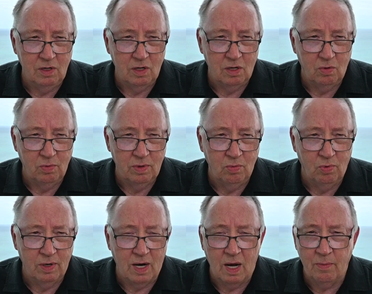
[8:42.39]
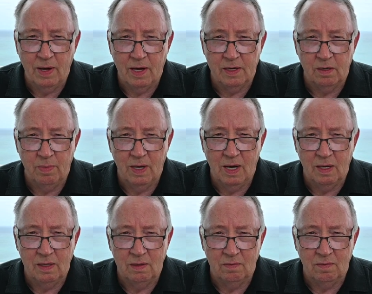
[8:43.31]
you know, when I'm out and
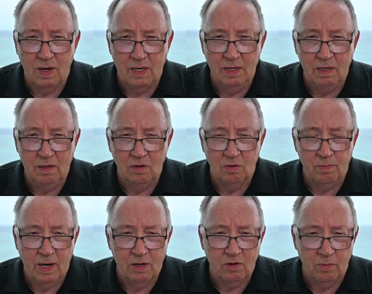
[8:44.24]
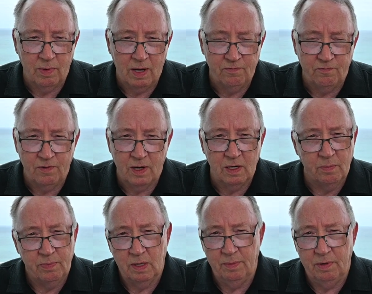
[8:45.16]
about and I need to go to the bathroom, I find
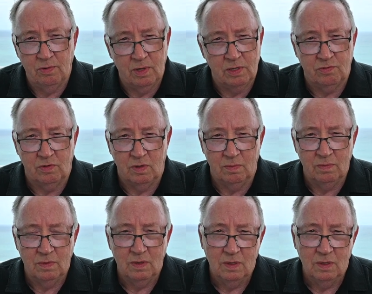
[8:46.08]
a public restroom.